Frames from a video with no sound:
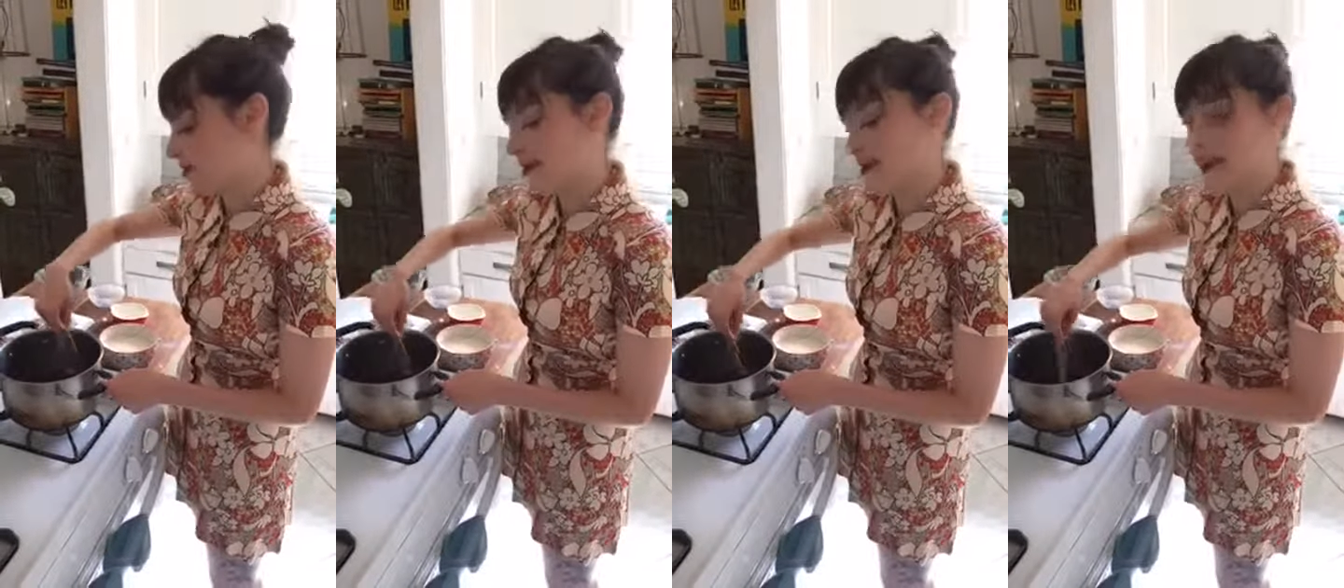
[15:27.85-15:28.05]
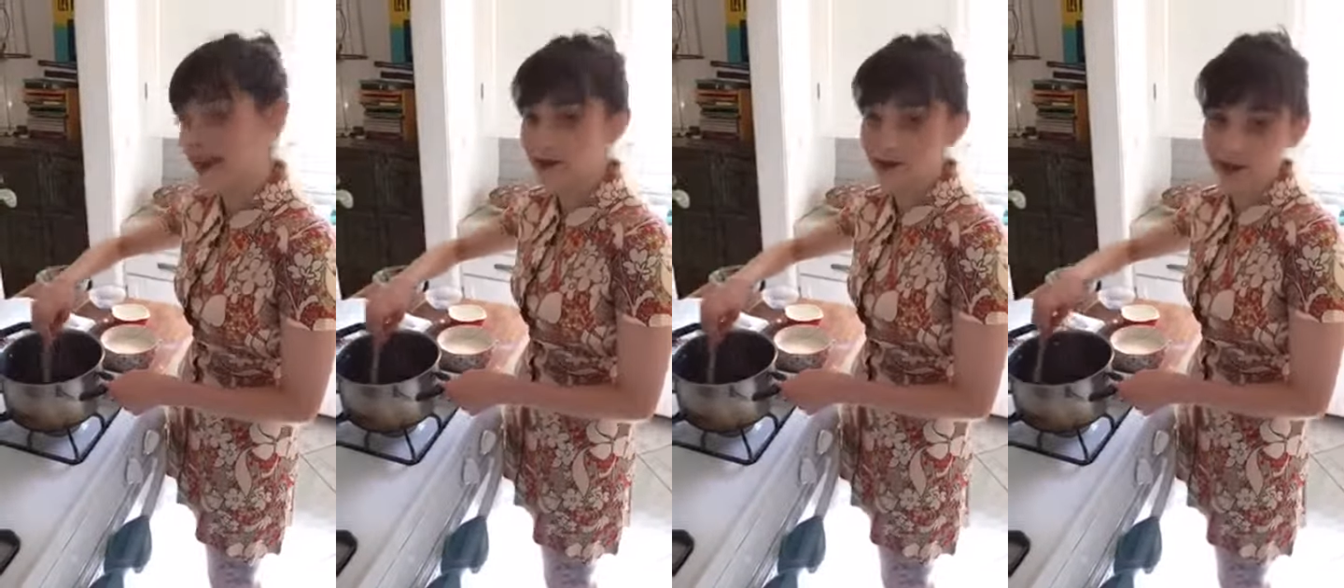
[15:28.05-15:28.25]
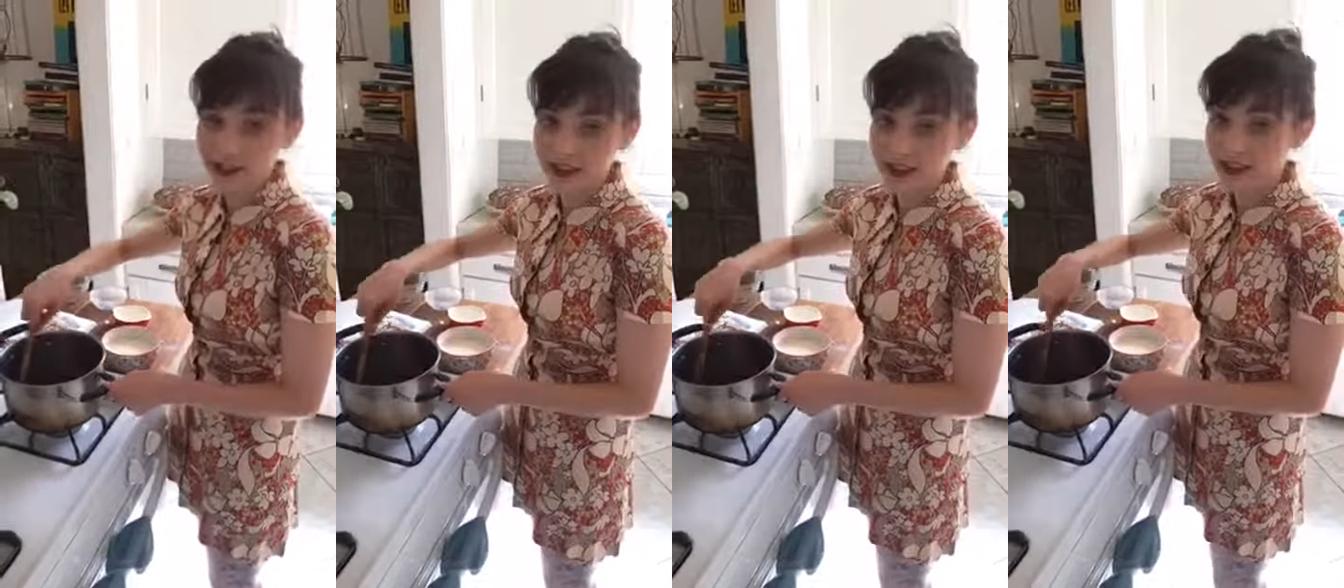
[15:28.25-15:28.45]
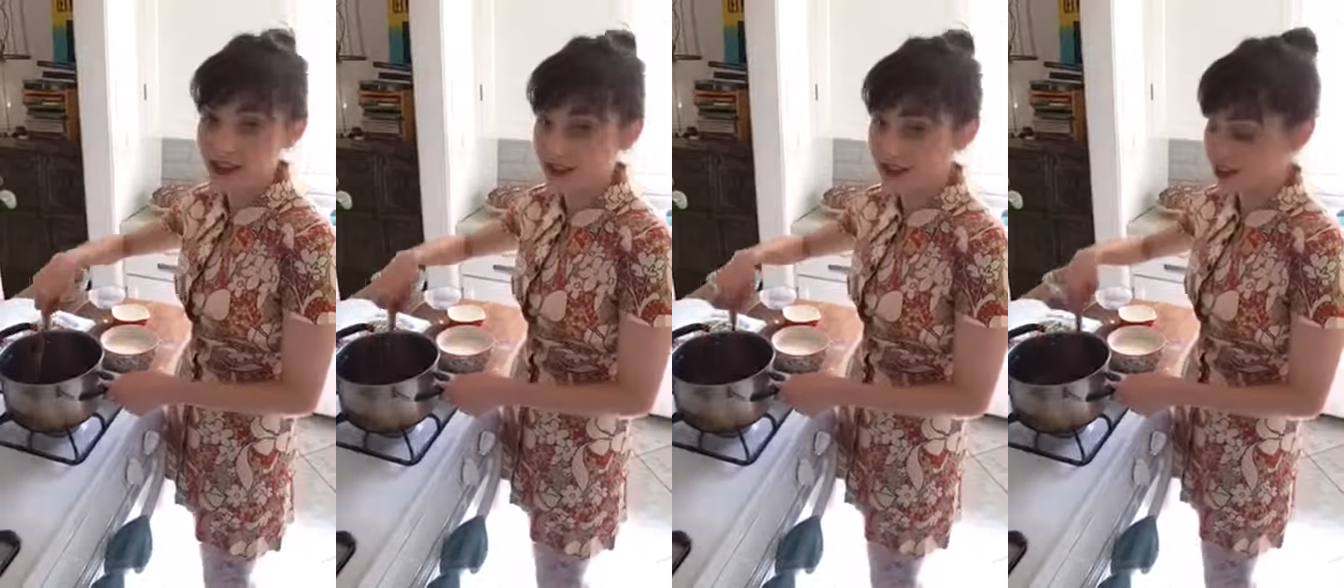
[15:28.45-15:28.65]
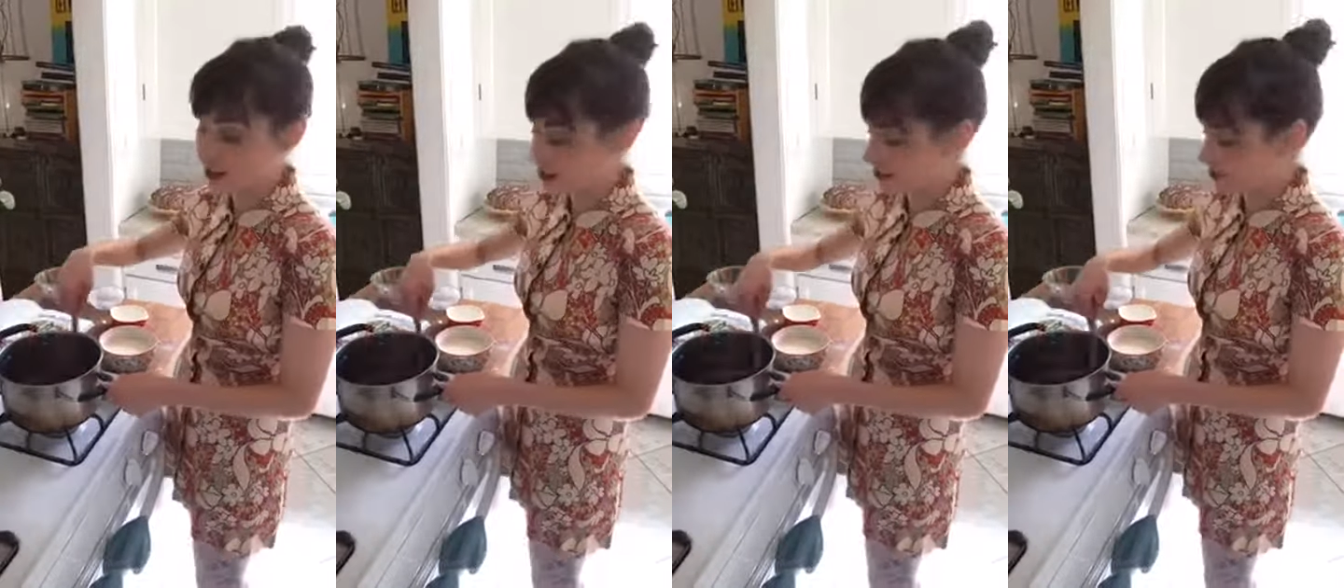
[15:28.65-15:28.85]
I became
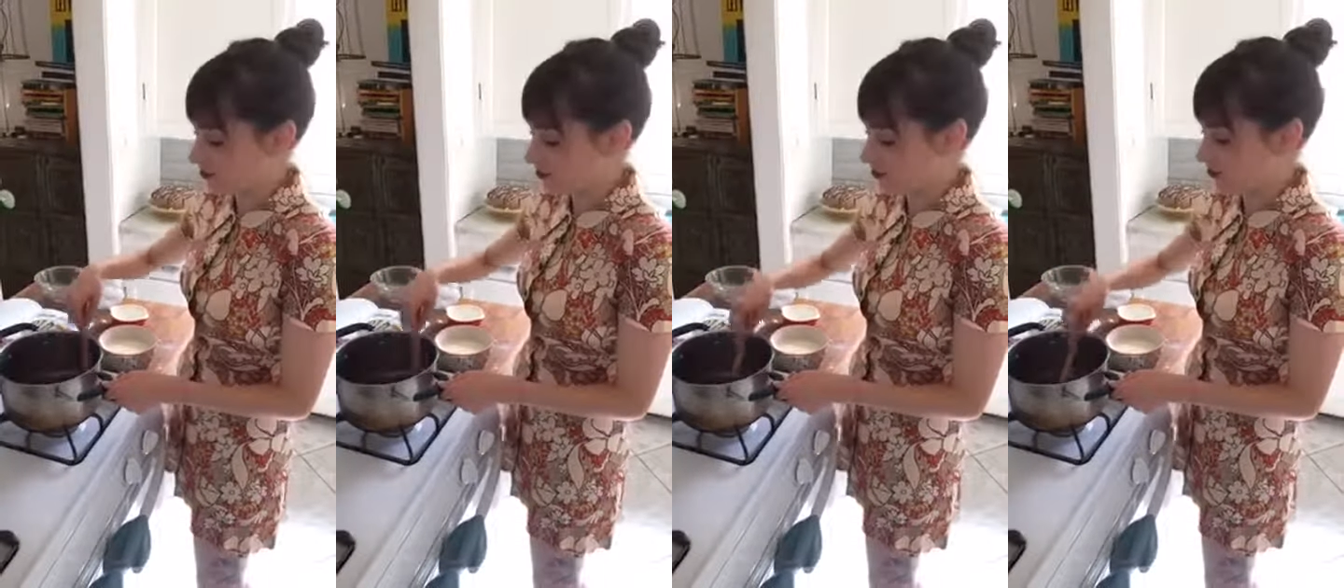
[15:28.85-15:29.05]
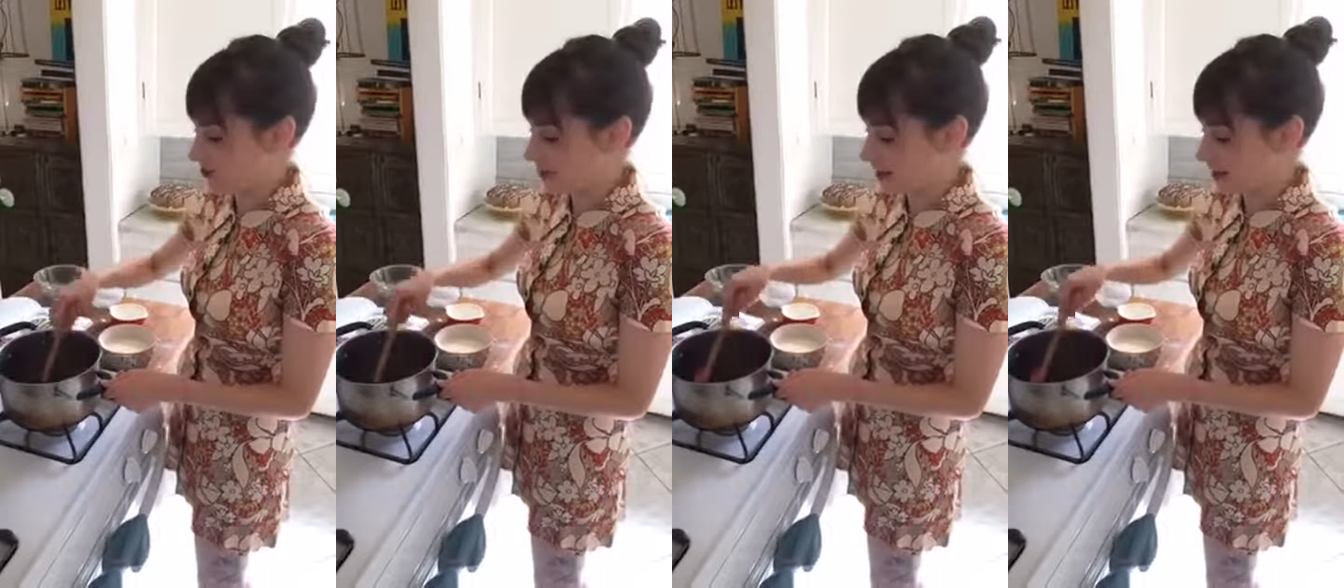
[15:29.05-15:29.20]
vegan and couldn't